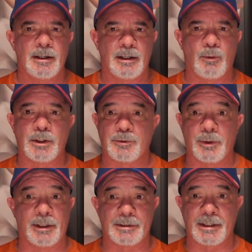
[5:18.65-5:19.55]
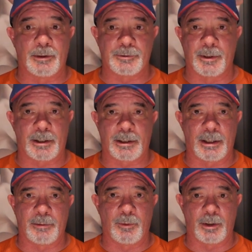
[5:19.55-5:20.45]
It was really a seller's market, not
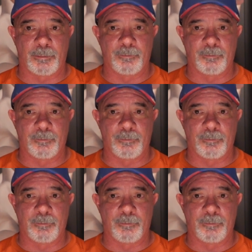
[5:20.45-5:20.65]
anymore.